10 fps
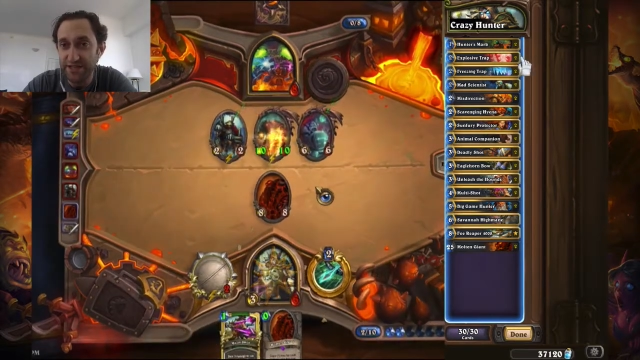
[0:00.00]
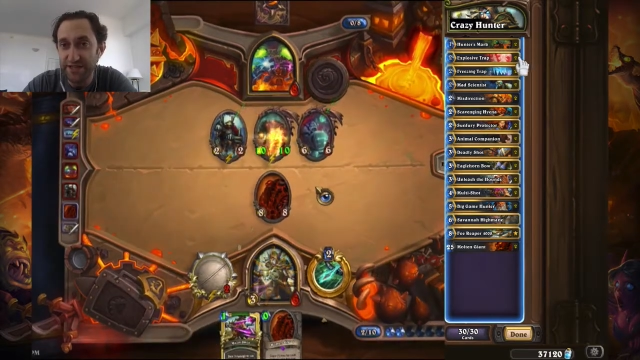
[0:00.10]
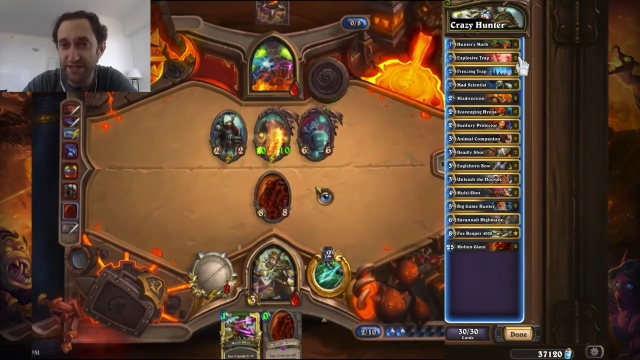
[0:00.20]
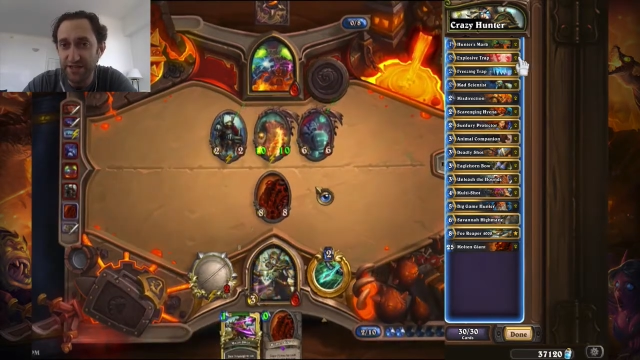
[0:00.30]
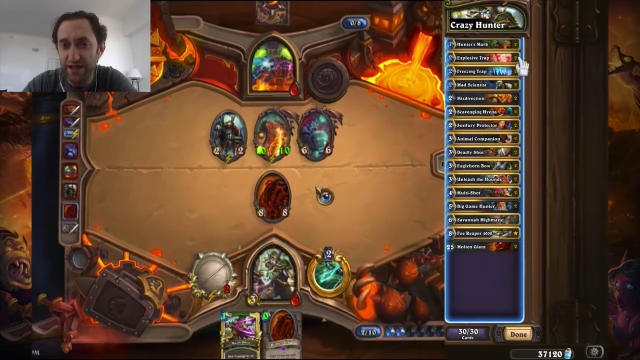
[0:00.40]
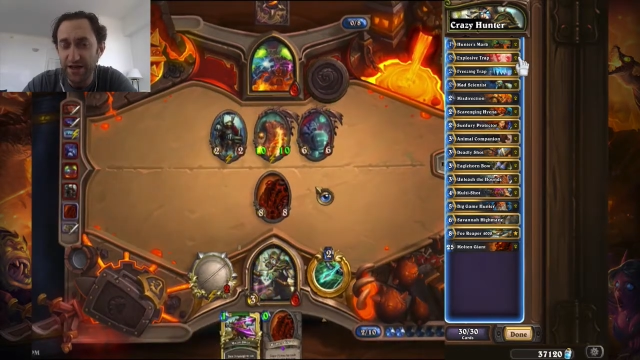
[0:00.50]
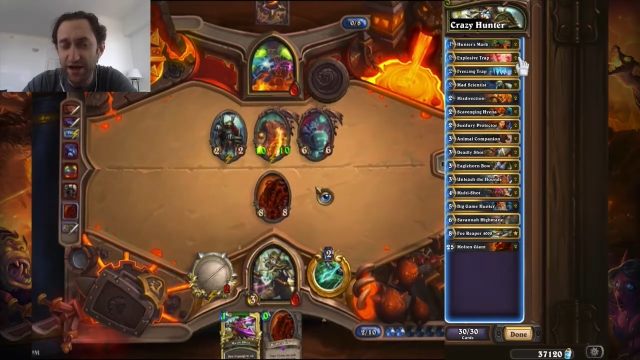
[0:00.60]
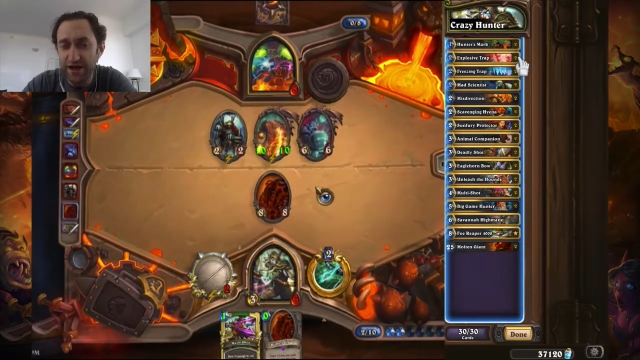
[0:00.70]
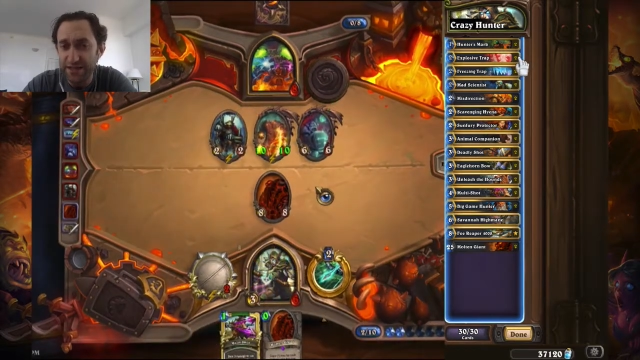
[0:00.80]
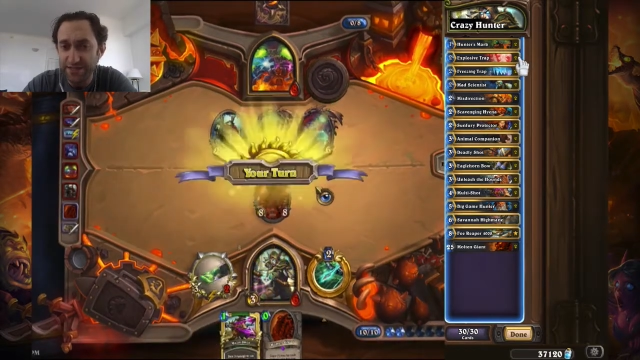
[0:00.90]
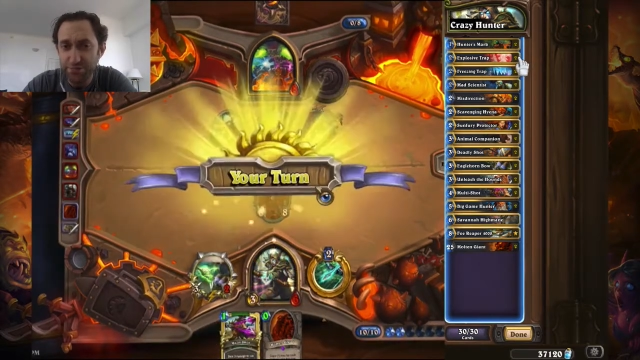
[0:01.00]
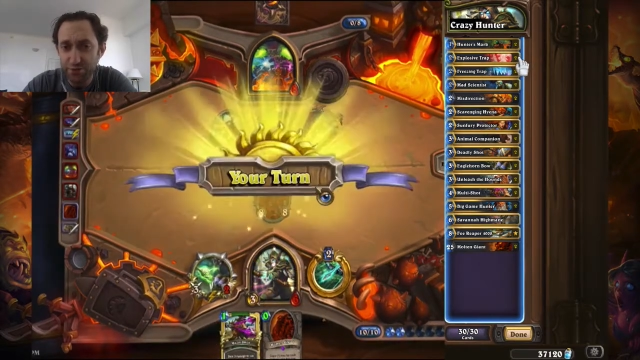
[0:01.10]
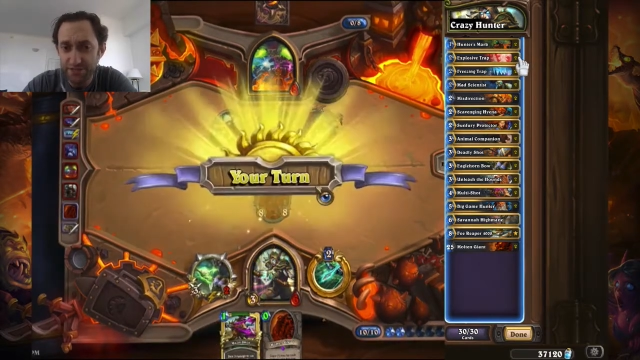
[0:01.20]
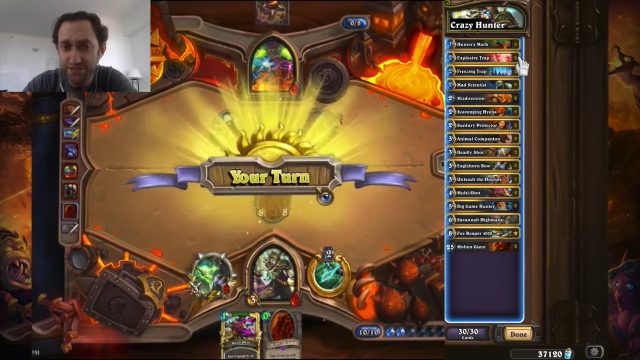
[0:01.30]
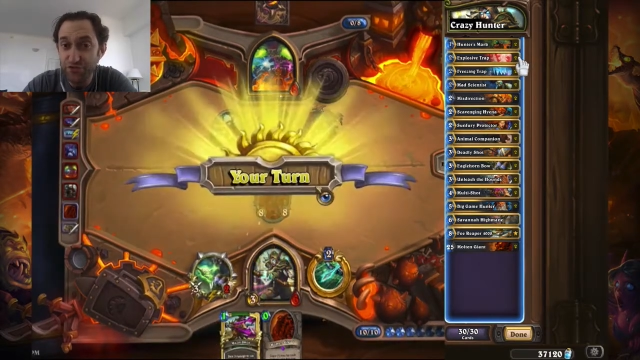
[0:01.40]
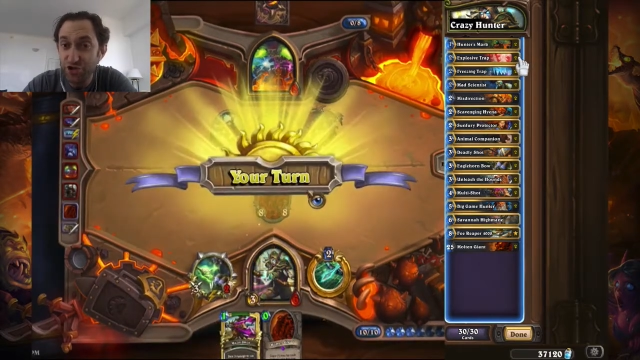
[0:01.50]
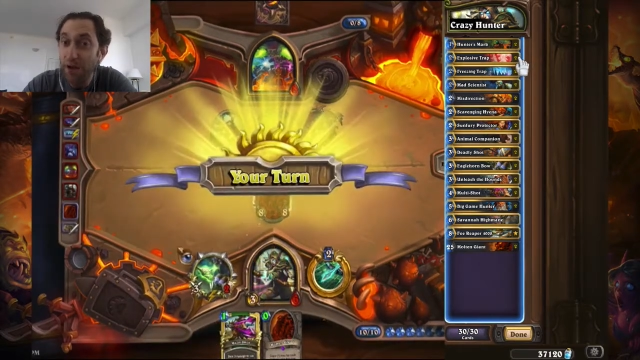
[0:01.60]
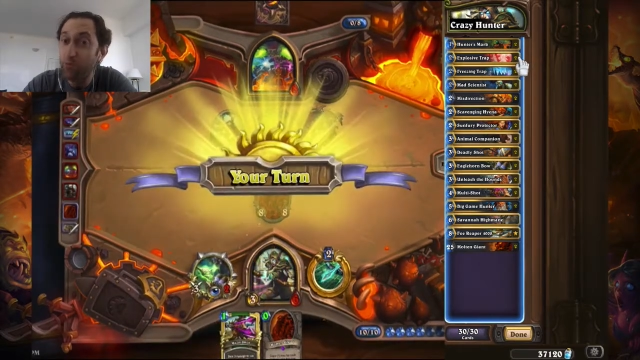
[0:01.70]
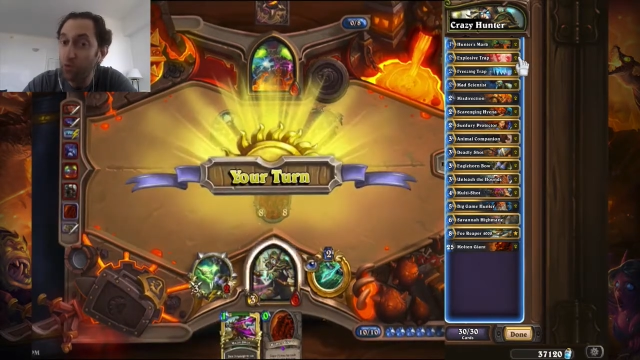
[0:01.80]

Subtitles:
and Explosive Trap